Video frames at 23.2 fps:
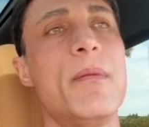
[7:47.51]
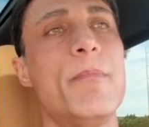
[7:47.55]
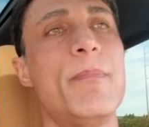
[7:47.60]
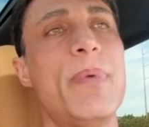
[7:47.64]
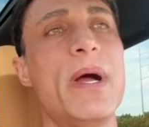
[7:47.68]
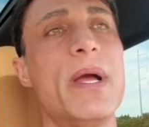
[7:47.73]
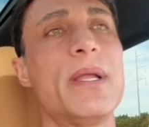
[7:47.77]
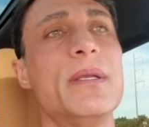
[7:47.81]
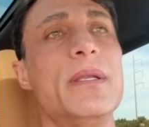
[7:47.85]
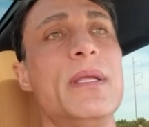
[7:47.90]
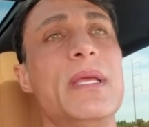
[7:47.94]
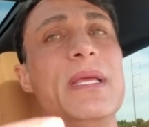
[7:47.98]

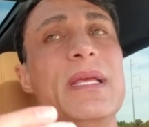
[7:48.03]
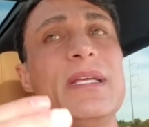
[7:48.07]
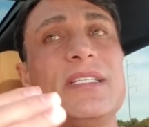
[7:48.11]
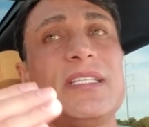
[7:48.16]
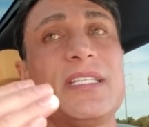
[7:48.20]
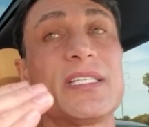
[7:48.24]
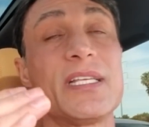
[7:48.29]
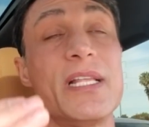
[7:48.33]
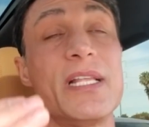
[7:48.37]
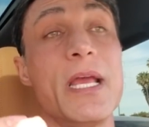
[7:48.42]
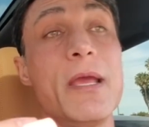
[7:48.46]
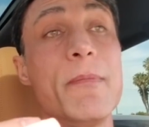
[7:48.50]
But
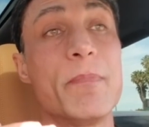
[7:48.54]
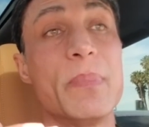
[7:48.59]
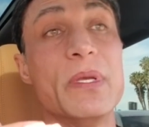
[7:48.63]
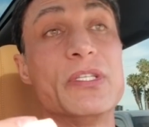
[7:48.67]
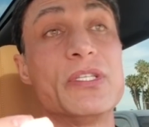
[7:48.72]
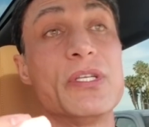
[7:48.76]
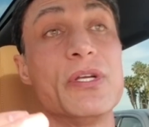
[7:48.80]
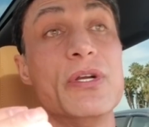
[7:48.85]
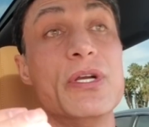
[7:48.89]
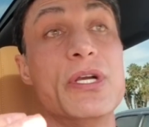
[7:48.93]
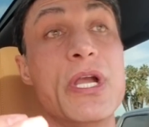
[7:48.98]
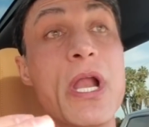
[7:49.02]
sleep is
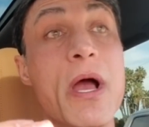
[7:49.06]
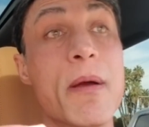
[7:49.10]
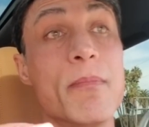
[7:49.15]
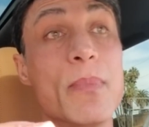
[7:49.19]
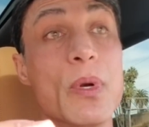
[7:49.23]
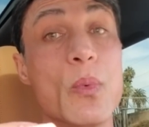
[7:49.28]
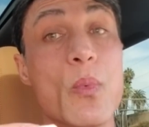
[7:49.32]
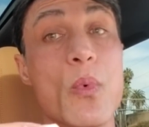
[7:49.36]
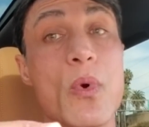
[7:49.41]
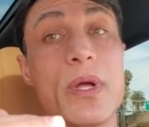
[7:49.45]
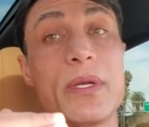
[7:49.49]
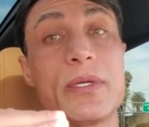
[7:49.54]
your number
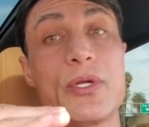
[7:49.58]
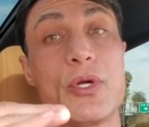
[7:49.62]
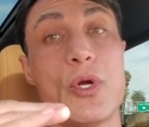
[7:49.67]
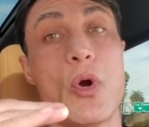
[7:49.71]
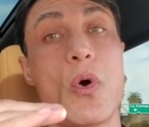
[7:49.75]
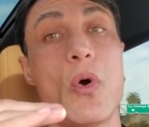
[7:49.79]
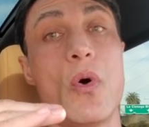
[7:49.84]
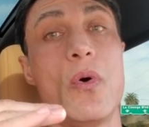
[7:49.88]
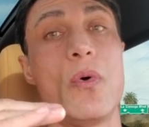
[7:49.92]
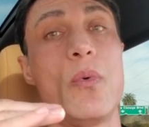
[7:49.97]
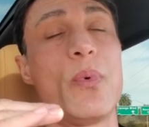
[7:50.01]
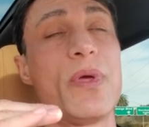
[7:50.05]
one
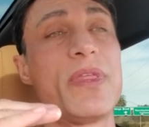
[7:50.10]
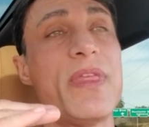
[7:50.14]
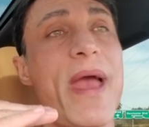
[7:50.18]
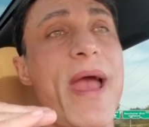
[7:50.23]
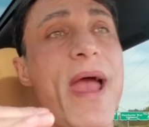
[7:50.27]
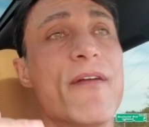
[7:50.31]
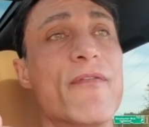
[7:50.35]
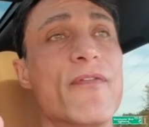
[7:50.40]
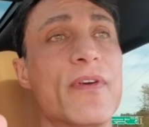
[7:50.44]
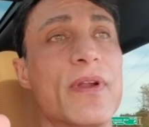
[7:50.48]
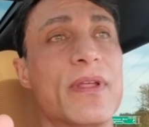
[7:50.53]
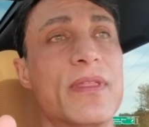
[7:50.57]
goal with
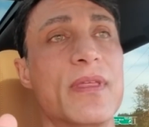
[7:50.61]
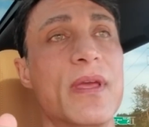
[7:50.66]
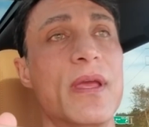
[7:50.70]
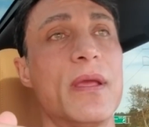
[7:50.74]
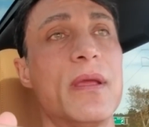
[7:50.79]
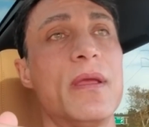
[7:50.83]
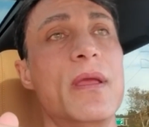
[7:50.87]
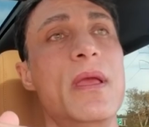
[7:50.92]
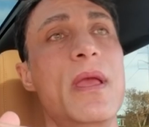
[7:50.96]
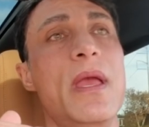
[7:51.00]
everything.